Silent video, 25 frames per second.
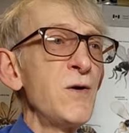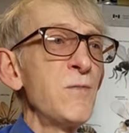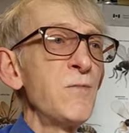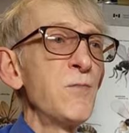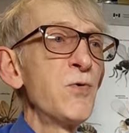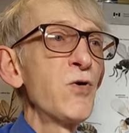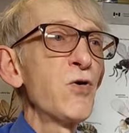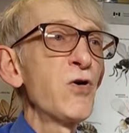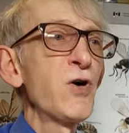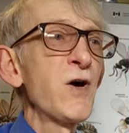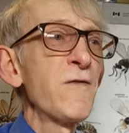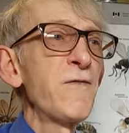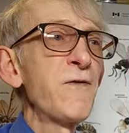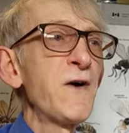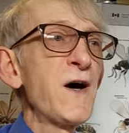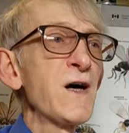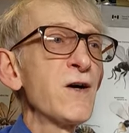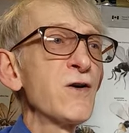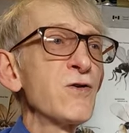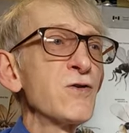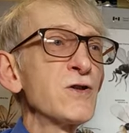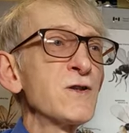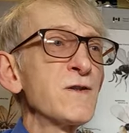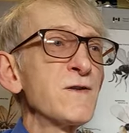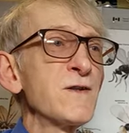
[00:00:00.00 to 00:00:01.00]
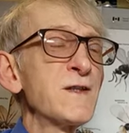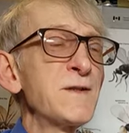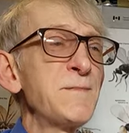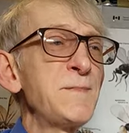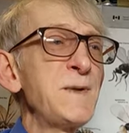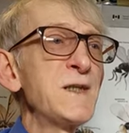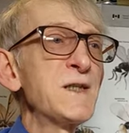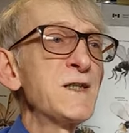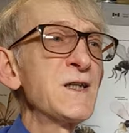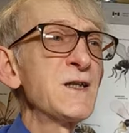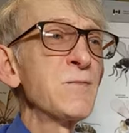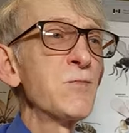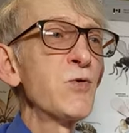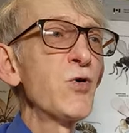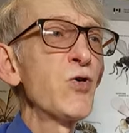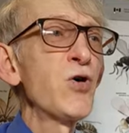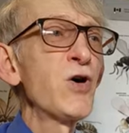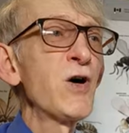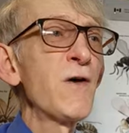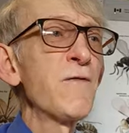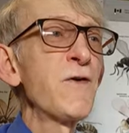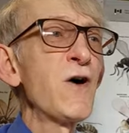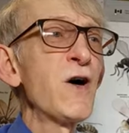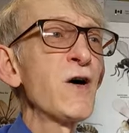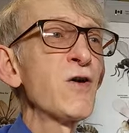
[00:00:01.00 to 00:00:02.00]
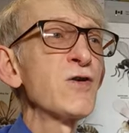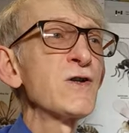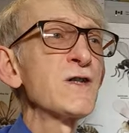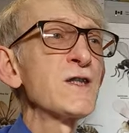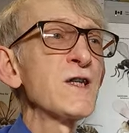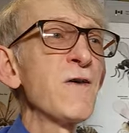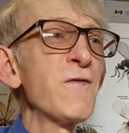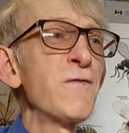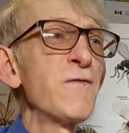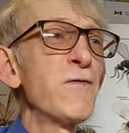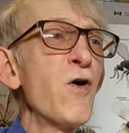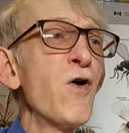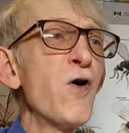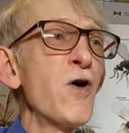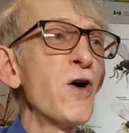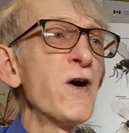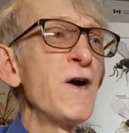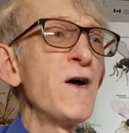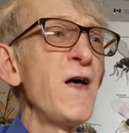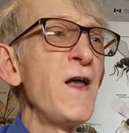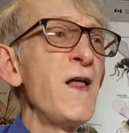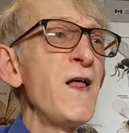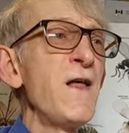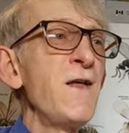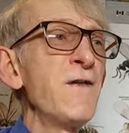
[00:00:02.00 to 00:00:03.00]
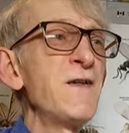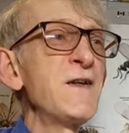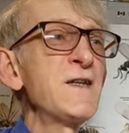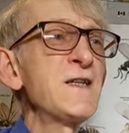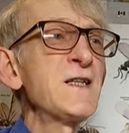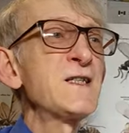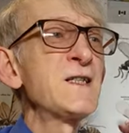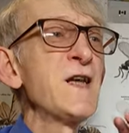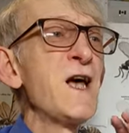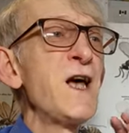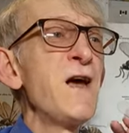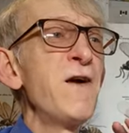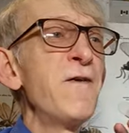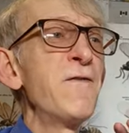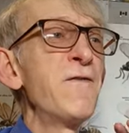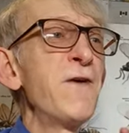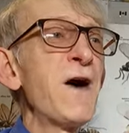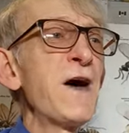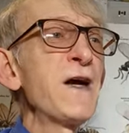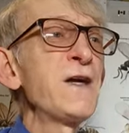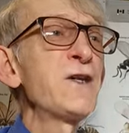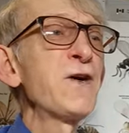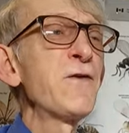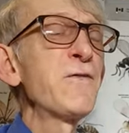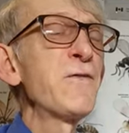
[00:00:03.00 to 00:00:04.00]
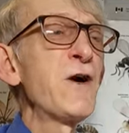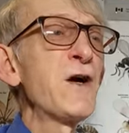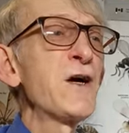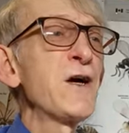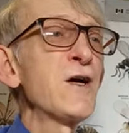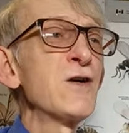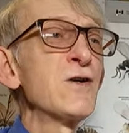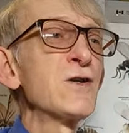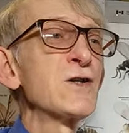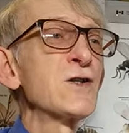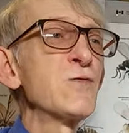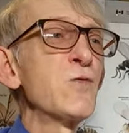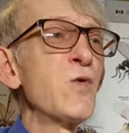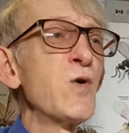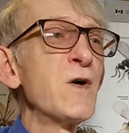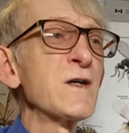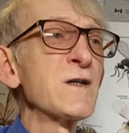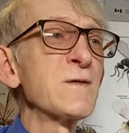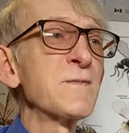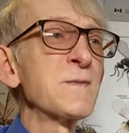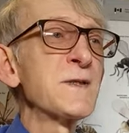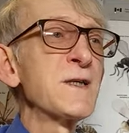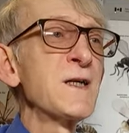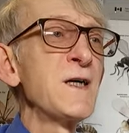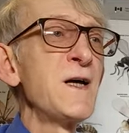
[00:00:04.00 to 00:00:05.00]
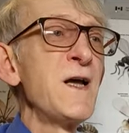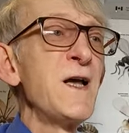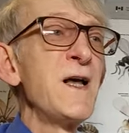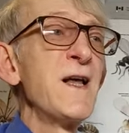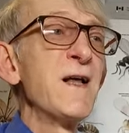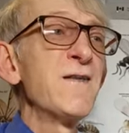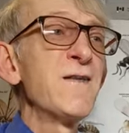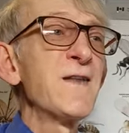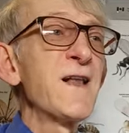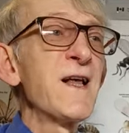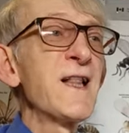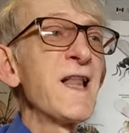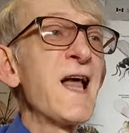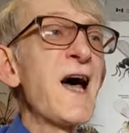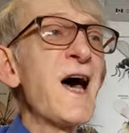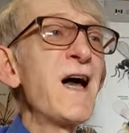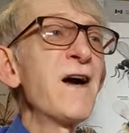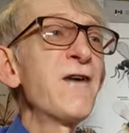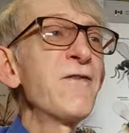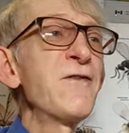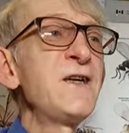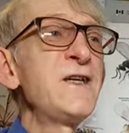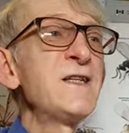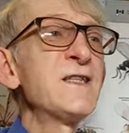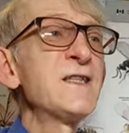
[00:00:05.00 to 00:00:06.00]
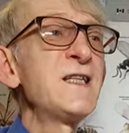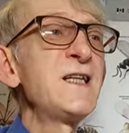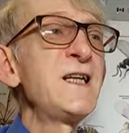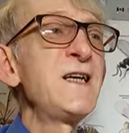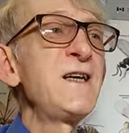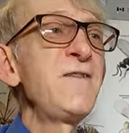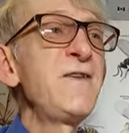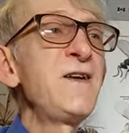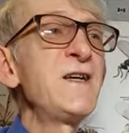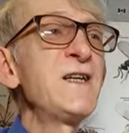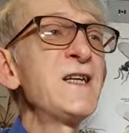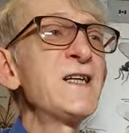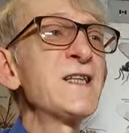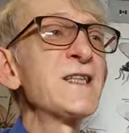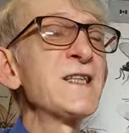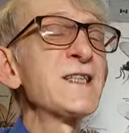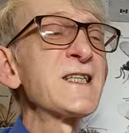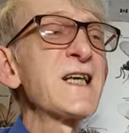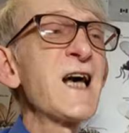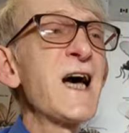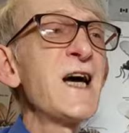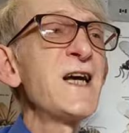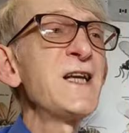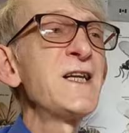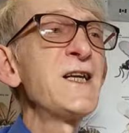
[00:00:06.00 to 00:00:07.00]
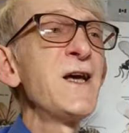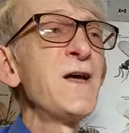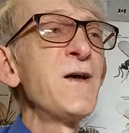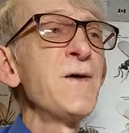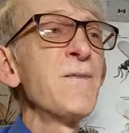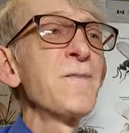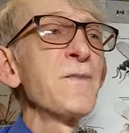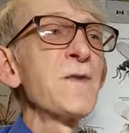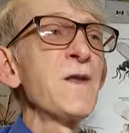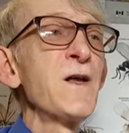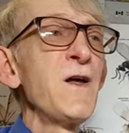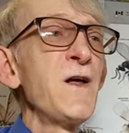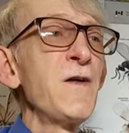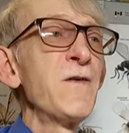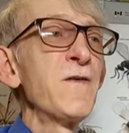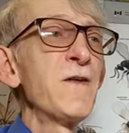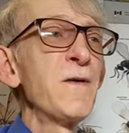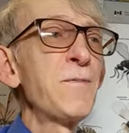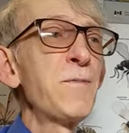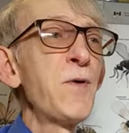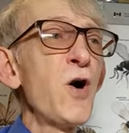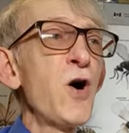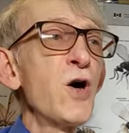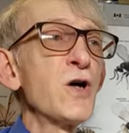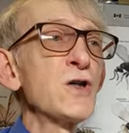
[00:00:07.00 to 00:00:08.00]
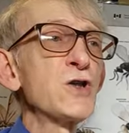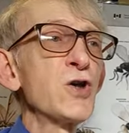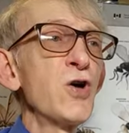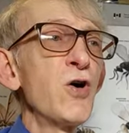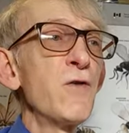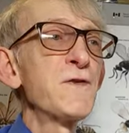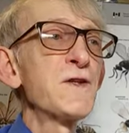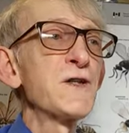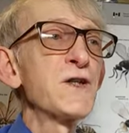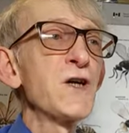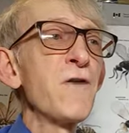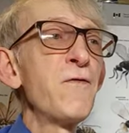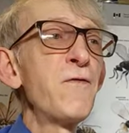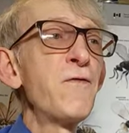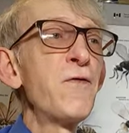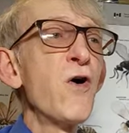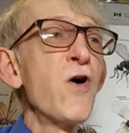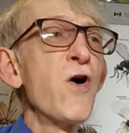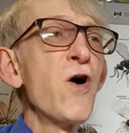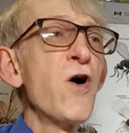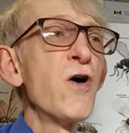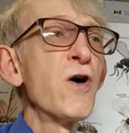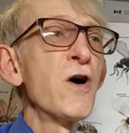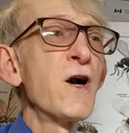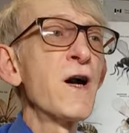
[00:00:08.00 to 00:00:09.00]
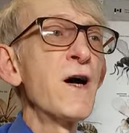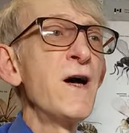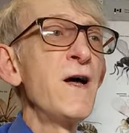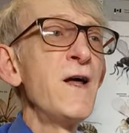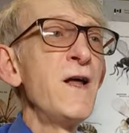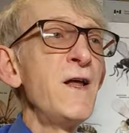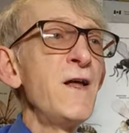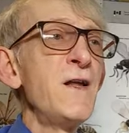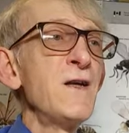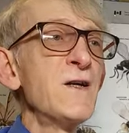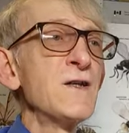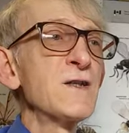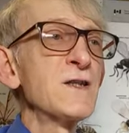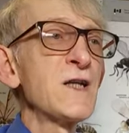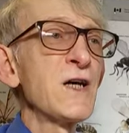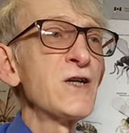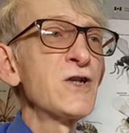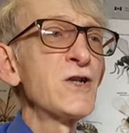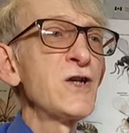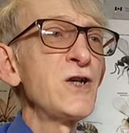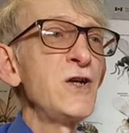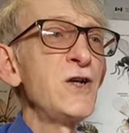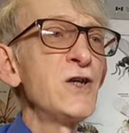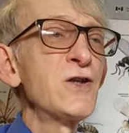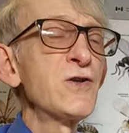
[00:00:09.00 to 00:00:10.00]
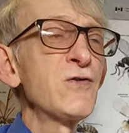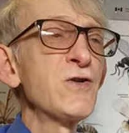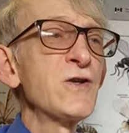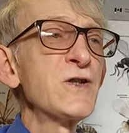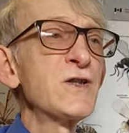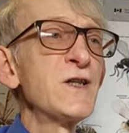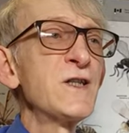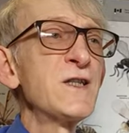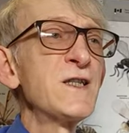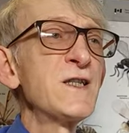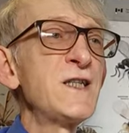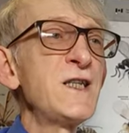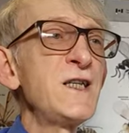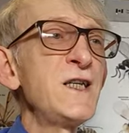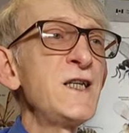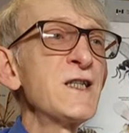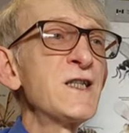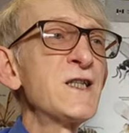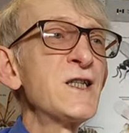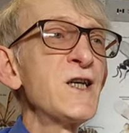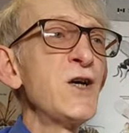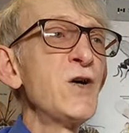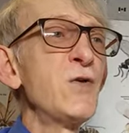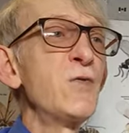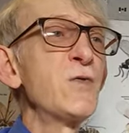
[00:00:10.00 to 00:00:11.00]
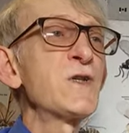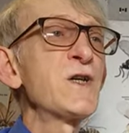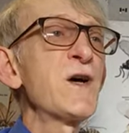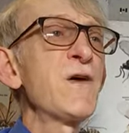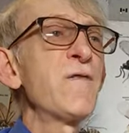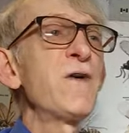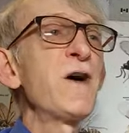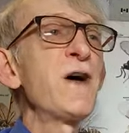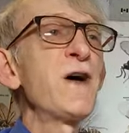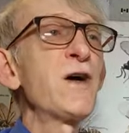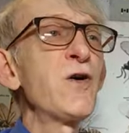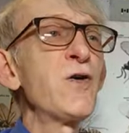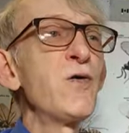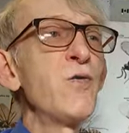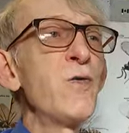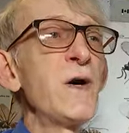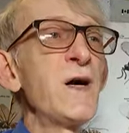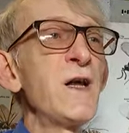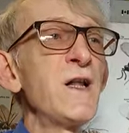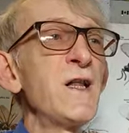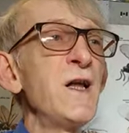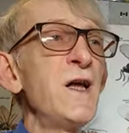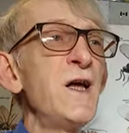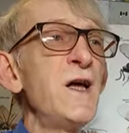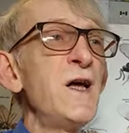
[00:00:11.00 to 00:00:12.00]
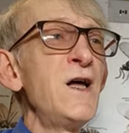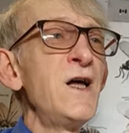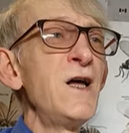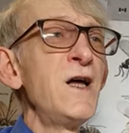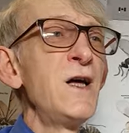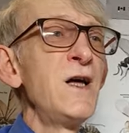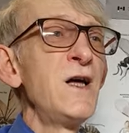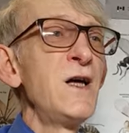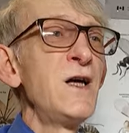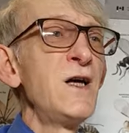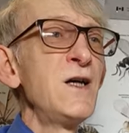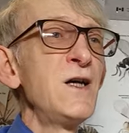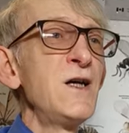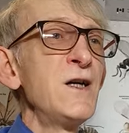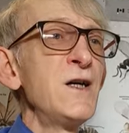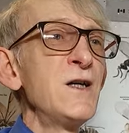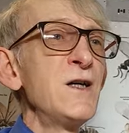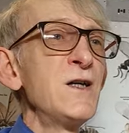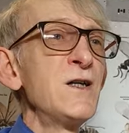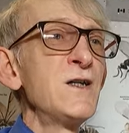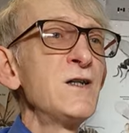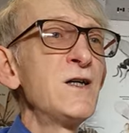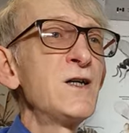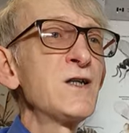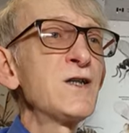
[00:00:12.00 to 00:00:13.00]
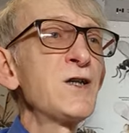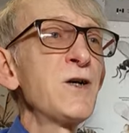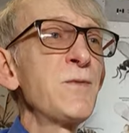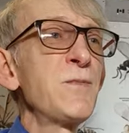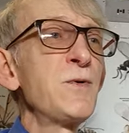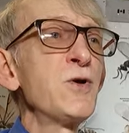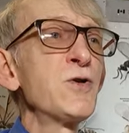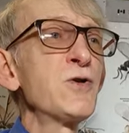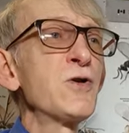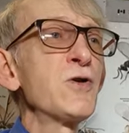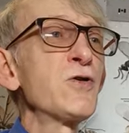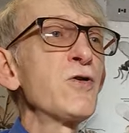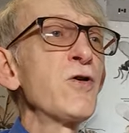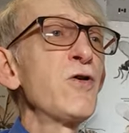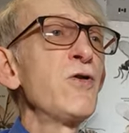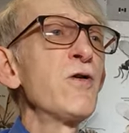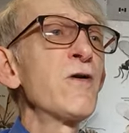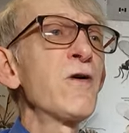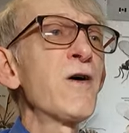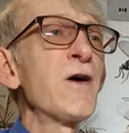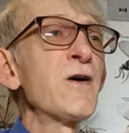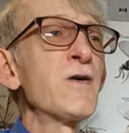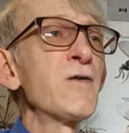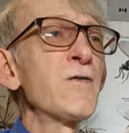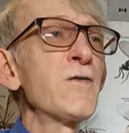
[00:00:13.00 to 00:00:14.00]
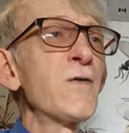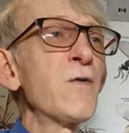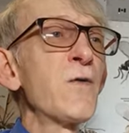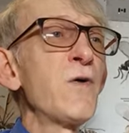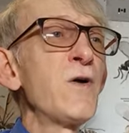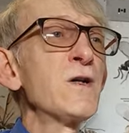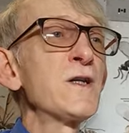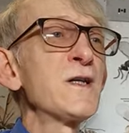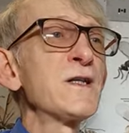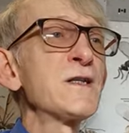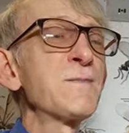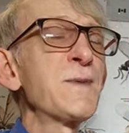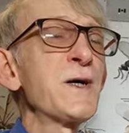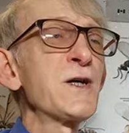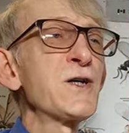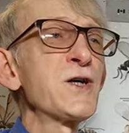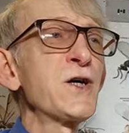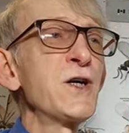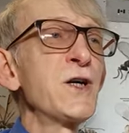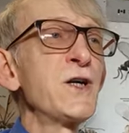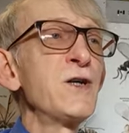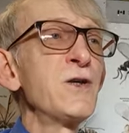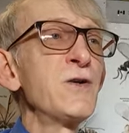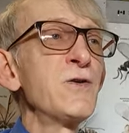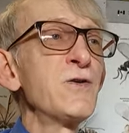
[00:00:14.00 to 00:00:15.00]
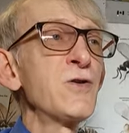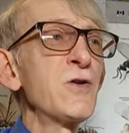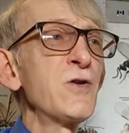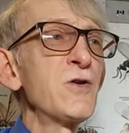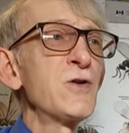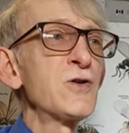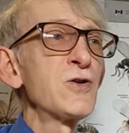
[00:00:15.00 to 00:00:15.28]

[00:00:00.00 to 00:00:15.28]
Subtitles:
Bruchophagus, the species Bruchophagus saphora. This is phytophagous wasps. The larvae is living inside the pods of saphora, such interesting seeds, which are very well distributed all around the world, especially in a